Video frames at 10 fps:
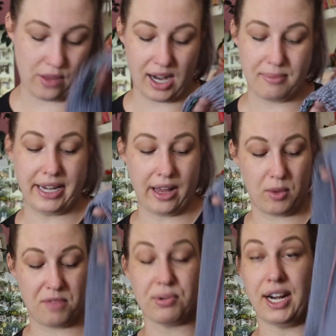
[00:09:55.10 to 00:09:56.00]
that I'm knitting
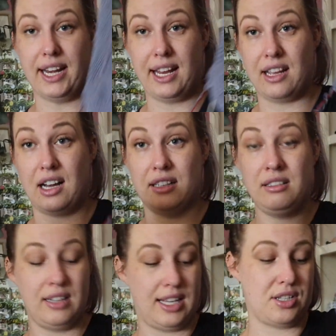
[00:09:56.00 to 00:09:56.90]
with pre-knit
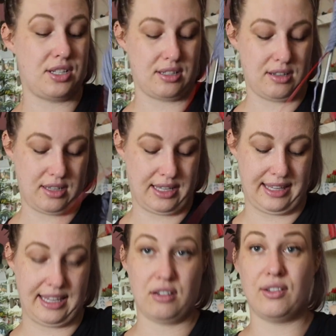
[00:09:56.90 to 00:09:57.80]
yarn. It's
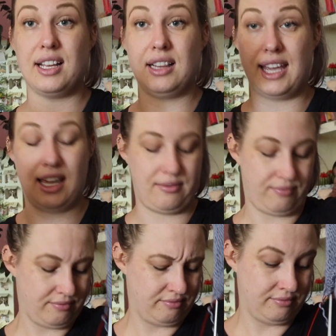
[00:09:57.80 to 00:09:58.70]
crinkly
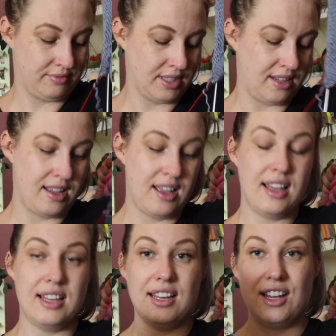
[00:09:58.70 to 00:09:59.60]

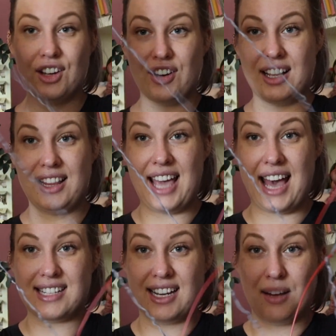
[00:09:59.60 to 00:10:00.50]
crinkly
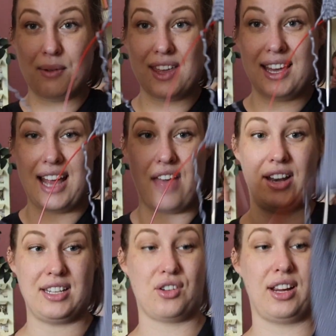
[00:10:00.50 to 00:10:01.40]
as I knit with it, and
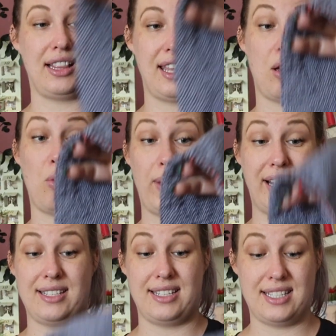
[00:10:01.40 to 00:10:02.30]
then it's crinkly when
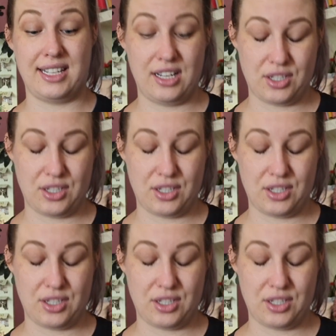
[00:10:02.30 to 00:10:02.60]
it's knitted.